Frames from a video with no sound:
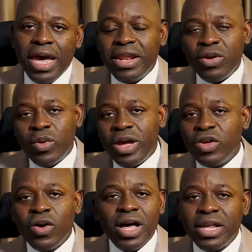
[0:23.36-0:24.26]
Anywhere
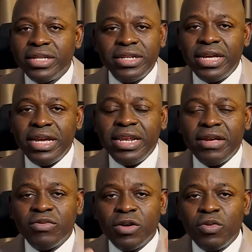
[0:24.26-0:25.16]
you are today,
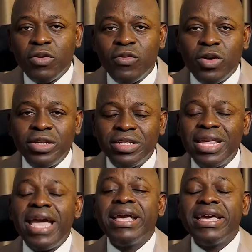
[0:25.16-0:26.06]
lift up your voice.
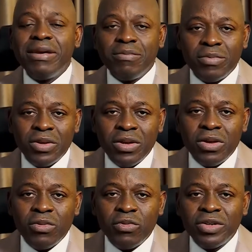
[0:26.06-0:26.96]
Thank Him
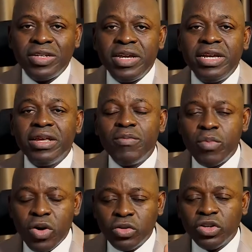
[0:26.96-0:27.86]
for seeing the
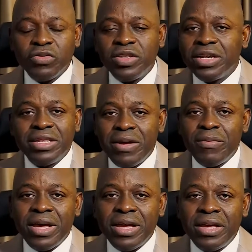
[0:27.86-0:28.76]
month of
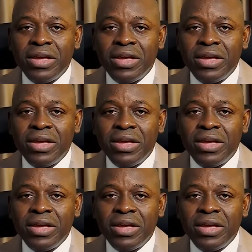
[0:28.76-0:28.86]
September.